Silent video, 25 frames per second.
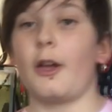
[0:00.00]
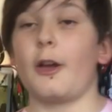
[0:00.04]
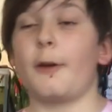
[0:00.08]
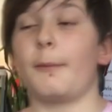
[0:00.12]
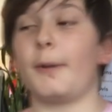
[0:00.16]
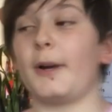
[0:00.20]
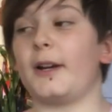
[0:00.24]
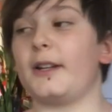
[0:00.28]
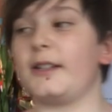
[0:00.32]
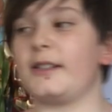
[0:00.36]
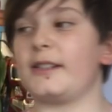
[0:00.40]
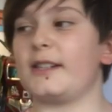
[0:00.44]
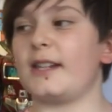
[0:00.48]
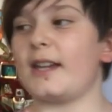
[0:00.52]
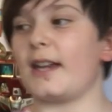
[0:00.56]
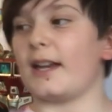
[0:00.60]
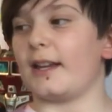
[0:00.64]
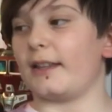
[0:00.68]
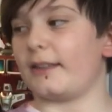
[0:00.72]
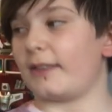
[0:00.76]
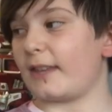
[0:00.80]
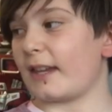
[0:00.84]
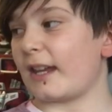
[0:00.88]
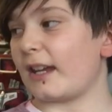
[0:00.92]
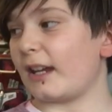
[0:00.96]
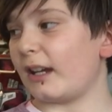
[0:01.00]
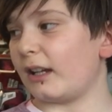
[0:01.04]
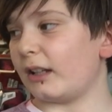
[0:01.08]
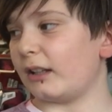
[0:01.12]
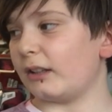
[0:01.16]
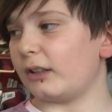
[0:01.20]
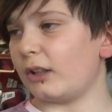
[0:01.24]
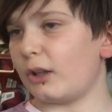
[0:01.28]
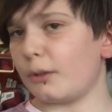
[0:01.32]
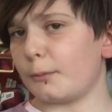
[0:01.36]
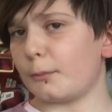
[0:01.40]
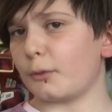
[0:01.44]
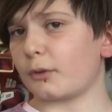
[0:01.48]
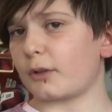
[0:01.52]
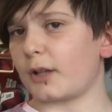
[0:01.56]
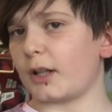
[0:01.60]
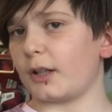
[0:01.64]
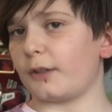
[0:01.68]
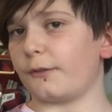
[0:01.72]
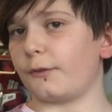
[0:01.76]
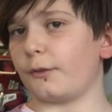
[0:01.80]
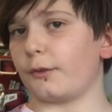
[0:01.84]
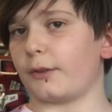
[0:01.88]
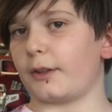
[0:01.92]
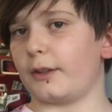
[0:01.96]
But yeah, they are a lot more
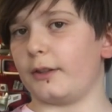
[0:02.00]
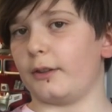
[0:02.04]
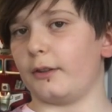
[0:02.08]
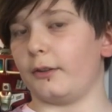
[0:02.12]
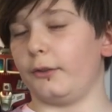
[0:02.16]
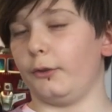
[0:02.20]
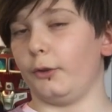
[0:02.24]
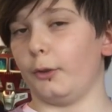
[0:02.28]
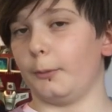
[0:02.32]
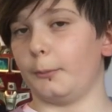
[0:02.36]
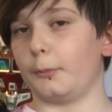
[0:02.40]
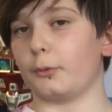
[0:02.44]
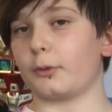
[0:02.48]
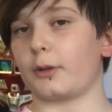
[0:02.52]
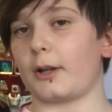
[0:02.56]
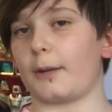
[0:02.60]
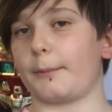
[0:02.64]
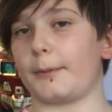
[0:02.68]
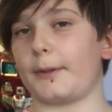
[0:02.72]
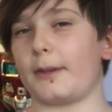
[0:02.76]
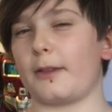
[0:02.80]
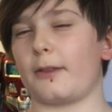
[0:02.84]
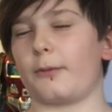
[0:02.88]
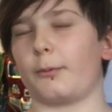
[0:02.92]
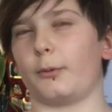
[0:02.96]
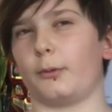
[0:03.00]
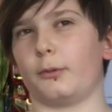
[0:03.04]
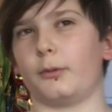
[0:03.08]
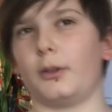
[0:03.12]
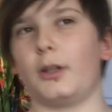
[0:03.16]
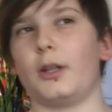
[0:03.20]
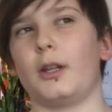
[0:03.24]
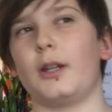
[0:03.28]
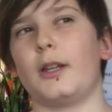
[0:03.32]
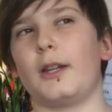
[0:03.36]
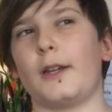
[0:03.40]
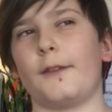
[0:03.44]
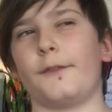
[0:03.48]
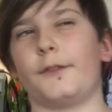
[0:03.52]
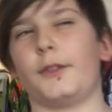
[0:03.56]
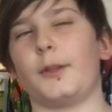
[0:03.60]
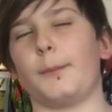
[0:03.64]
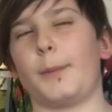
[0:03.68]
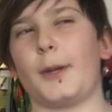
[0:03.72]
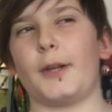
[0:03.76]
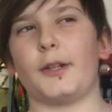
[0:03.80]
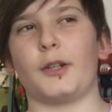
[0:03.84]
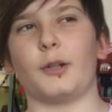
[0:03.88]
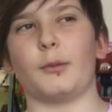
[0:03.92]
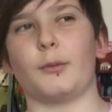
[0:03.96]
colourful than the normal guppies. Well, if
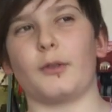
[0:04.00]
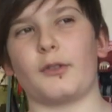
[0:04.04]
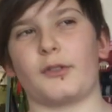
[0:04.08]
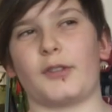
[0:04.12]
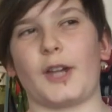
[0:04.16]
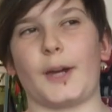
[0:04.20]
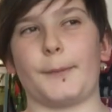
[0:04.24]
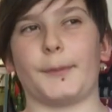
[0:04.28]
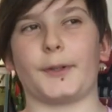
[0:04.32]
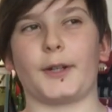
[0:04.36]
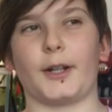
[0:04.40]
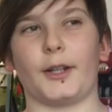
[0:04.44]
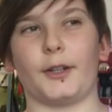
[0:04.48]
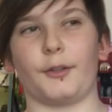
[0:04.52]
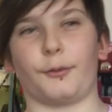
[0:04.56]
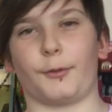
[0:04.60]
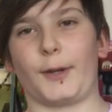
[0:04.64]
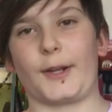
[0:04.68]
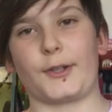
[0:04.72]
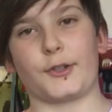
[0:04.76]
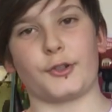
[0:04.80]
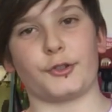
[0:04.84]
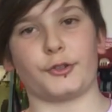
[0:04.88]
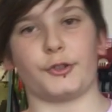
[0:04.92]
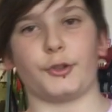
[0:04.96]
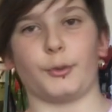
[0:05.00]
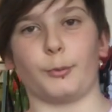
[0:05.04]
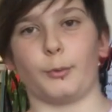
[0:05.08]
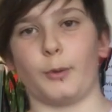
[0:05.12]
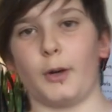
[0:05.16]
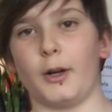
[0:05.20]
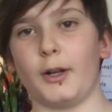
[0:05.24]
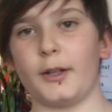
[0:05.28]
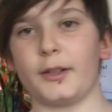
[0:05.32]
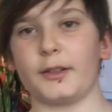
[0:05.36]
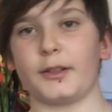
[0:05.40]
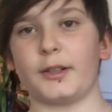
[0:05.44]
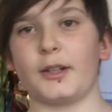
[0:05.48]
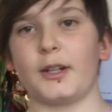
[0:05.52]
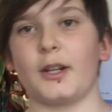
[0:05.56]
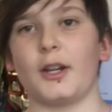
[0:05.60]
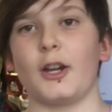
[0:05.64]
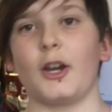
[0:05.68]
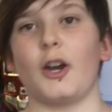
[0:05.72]
depending on what type of coloration you want.